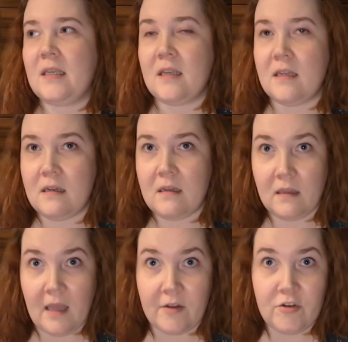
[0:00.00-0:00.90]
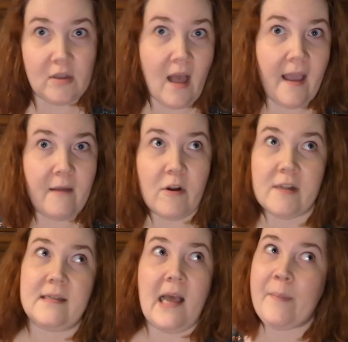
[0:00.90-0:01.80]
in like July where
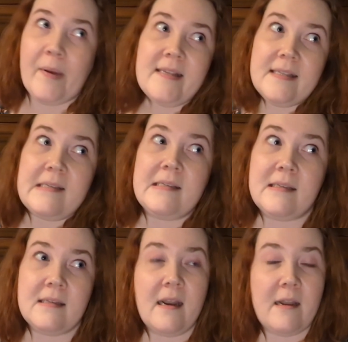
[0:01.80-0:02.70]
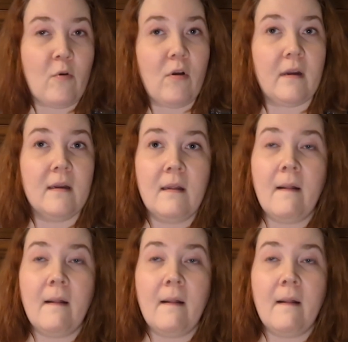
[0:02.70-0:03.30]
it's not Pisces season anymore,